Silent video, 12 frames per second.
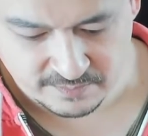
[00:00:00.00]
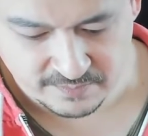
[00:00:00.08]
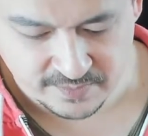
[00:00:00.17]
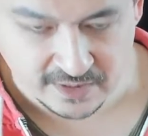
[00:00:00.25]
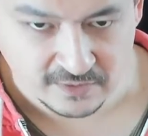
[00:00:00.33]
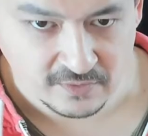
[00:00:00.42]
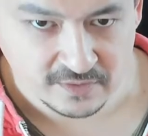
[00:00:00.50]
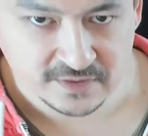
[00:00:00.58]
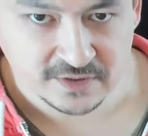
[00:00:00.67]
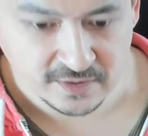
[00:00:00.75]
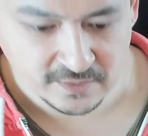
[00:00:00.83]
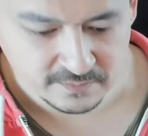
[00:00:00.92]
be a longer
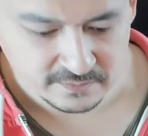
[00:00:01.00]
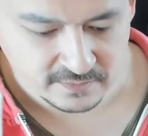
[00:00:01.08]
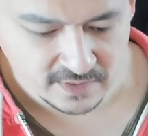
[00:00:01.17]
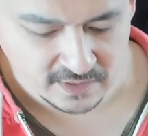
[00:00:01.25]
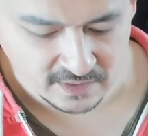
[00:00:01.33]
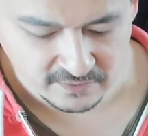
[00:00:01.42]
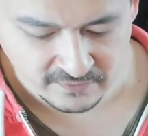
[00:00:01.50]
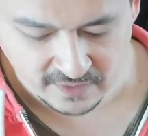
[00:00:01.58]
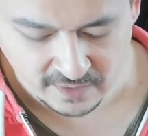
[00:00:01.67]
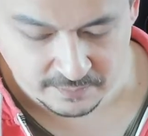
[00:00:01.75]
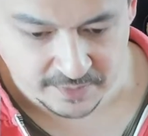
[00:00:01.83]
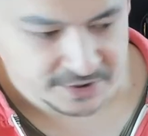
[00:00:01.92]
term kind of
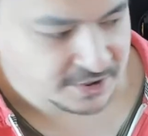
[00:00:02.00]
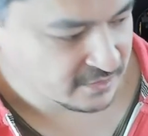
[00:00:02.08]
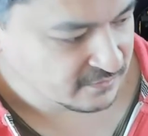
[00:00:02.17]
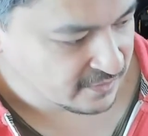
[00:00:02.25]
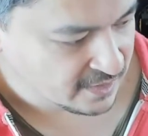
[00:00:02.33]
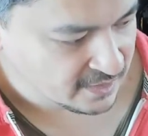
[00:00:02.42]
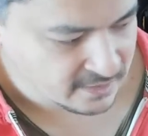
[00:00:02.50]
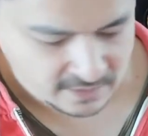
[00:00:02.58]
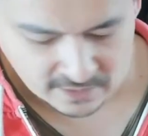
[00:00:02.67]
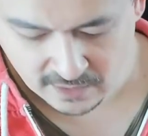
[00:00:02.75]
ambition, really.